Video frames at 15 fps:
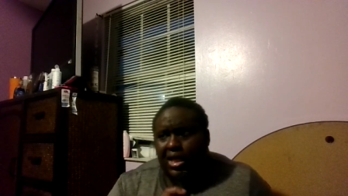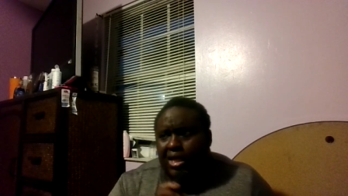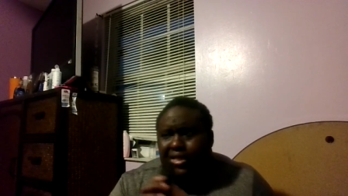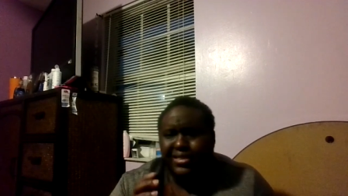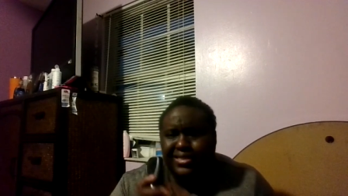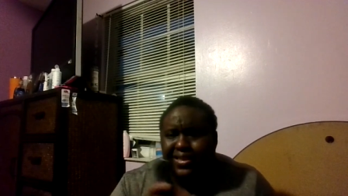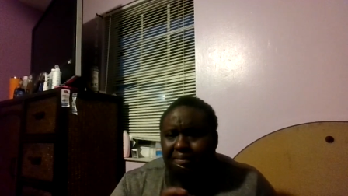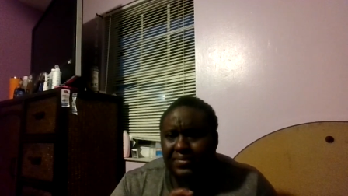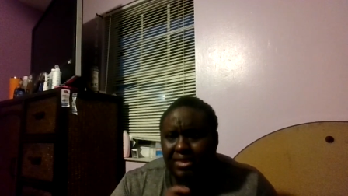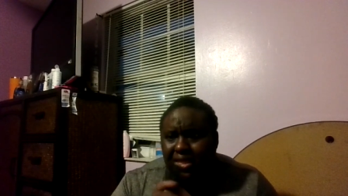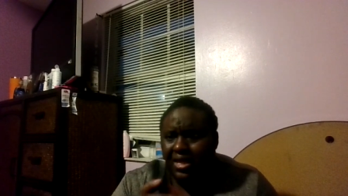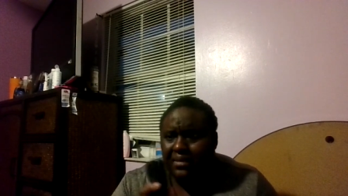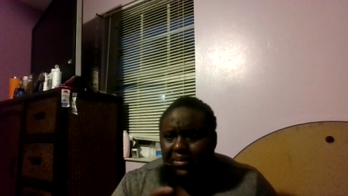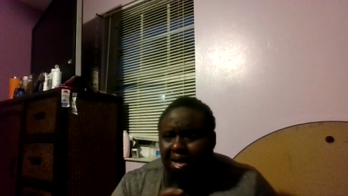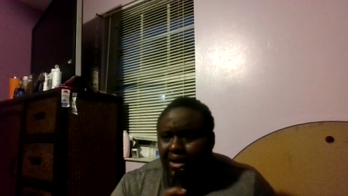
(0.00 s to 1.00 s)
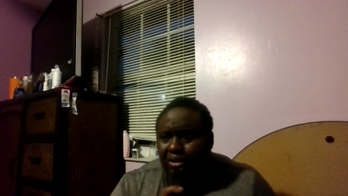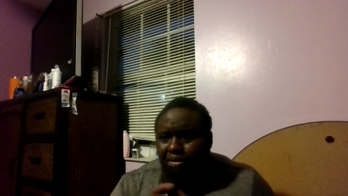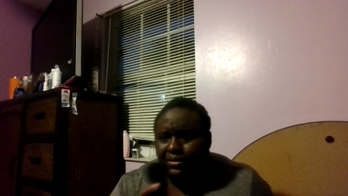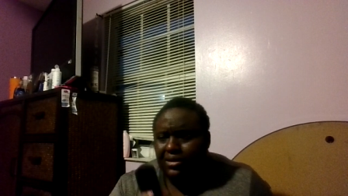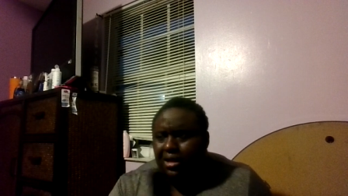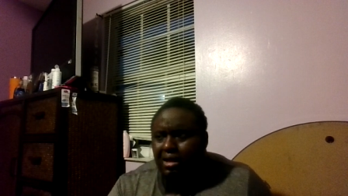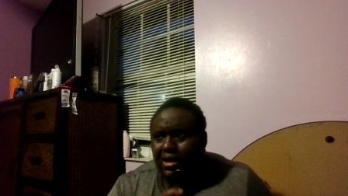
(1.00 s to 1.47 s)
It's something about
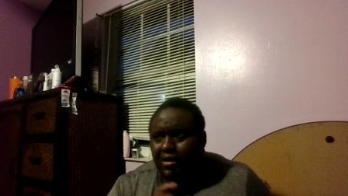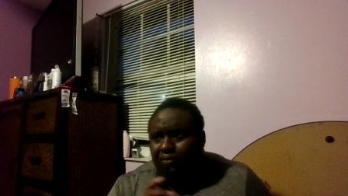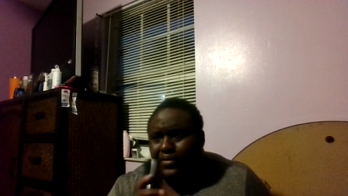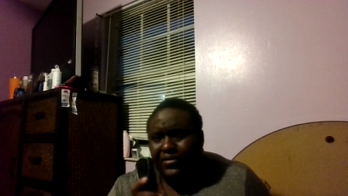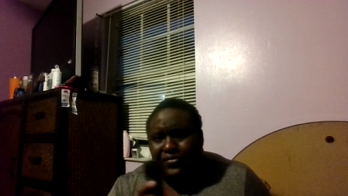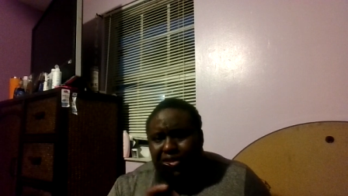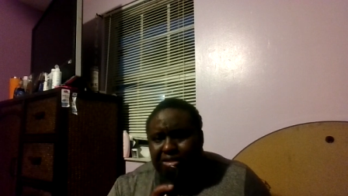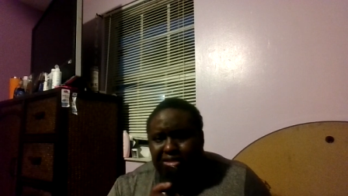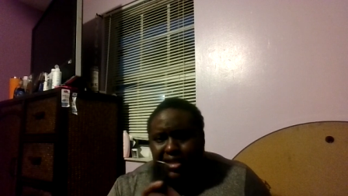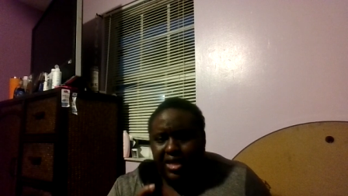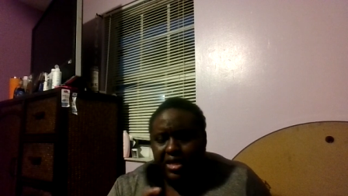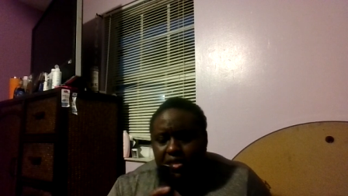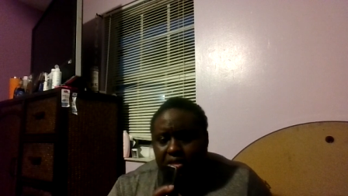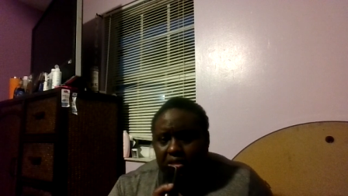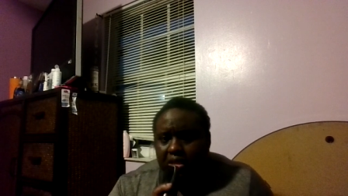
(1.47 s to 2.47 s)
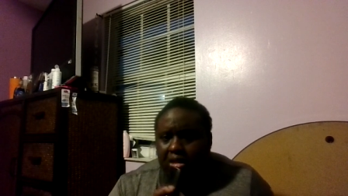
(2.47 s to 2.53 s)
um, investigation.